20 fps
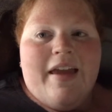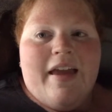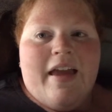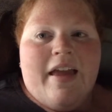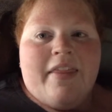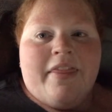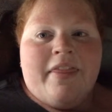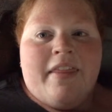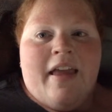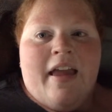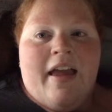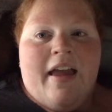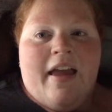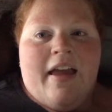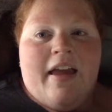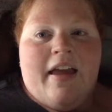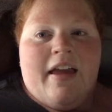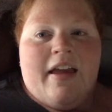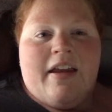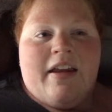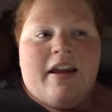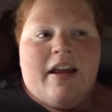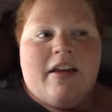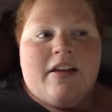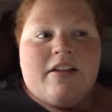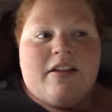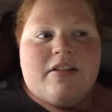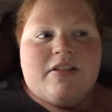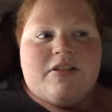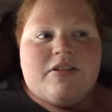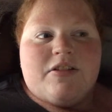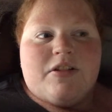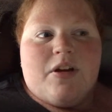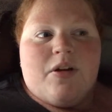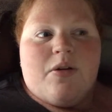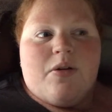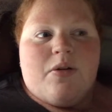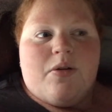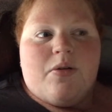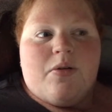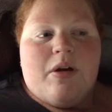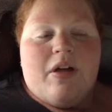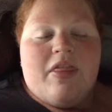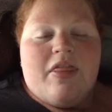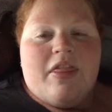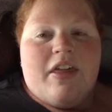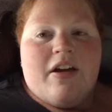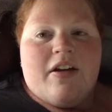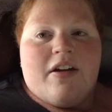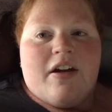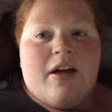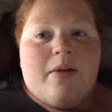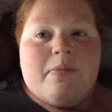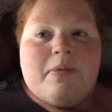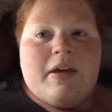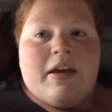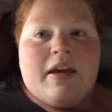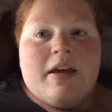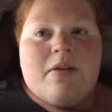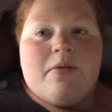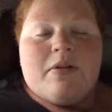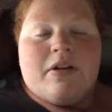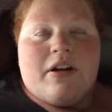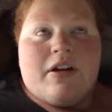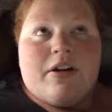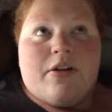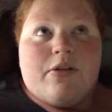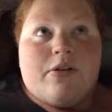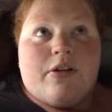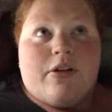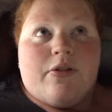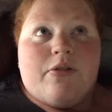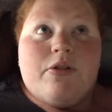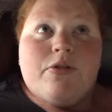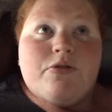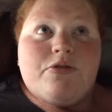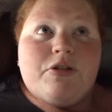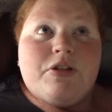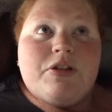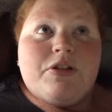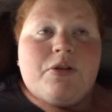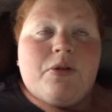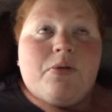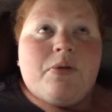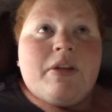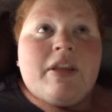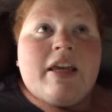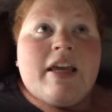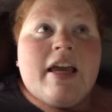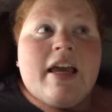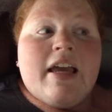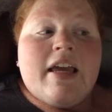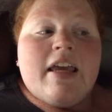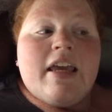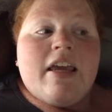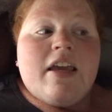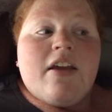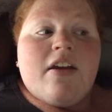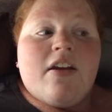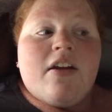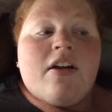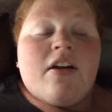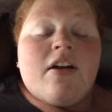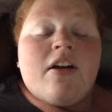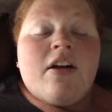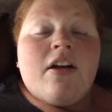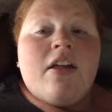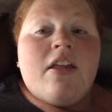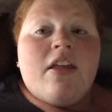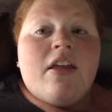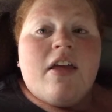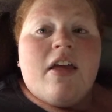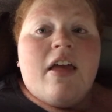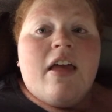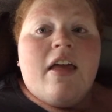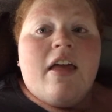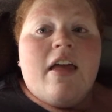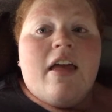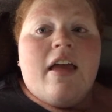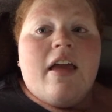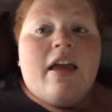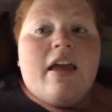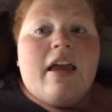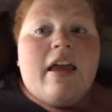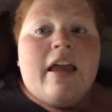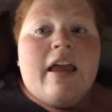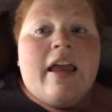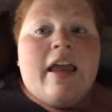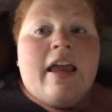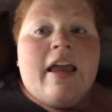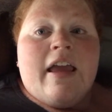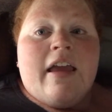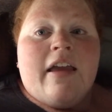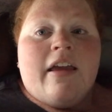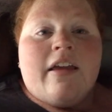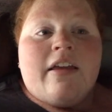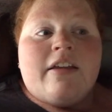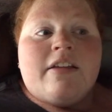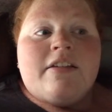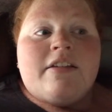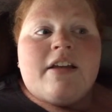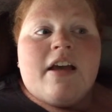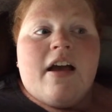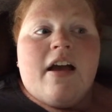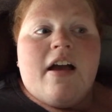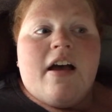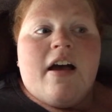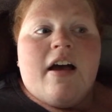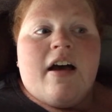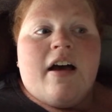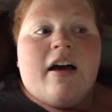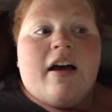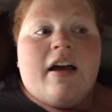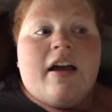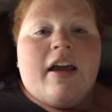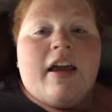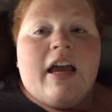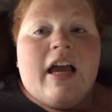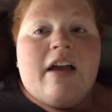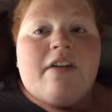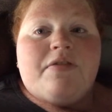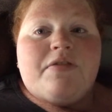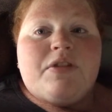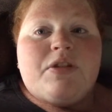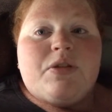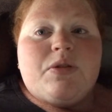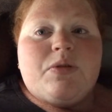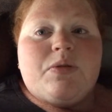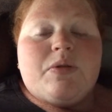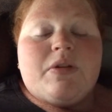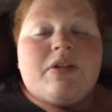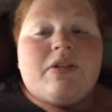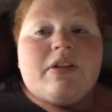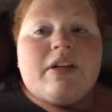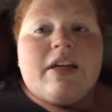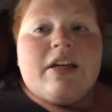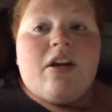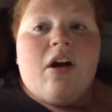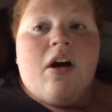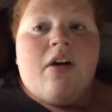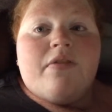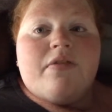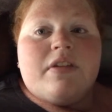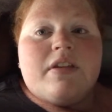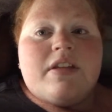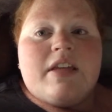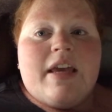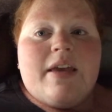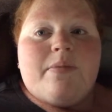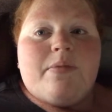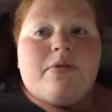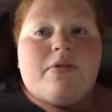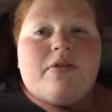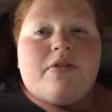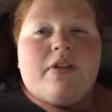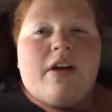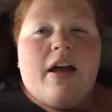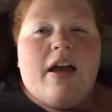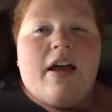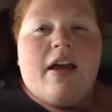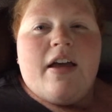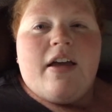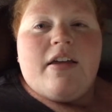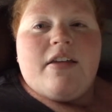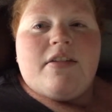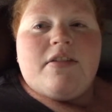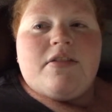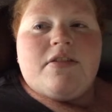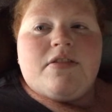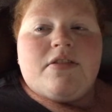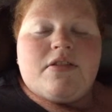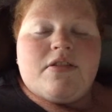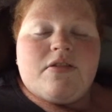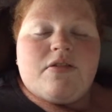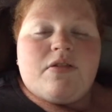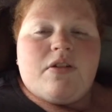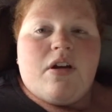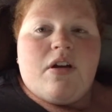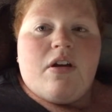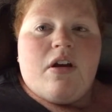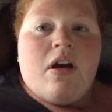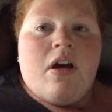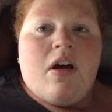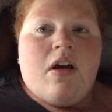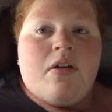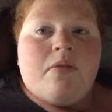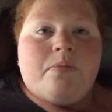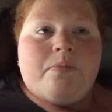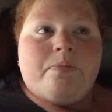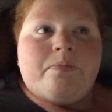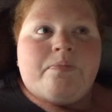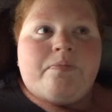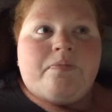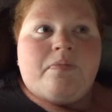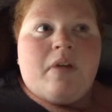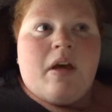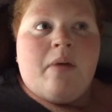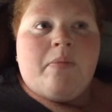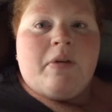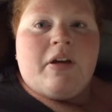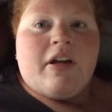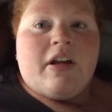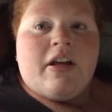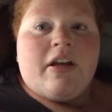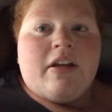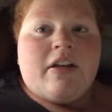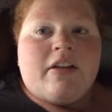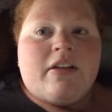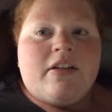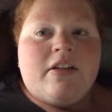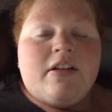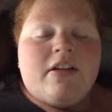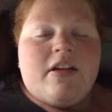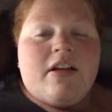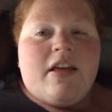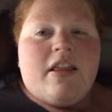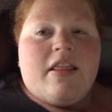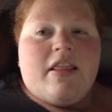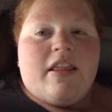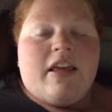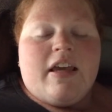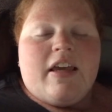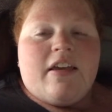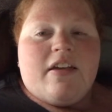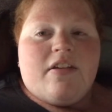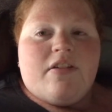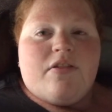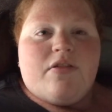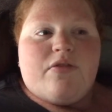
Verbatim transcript: and then, so they're coming. We're going to go to the grocery store when they get here. And I have to clean off the table and um, I'm going to like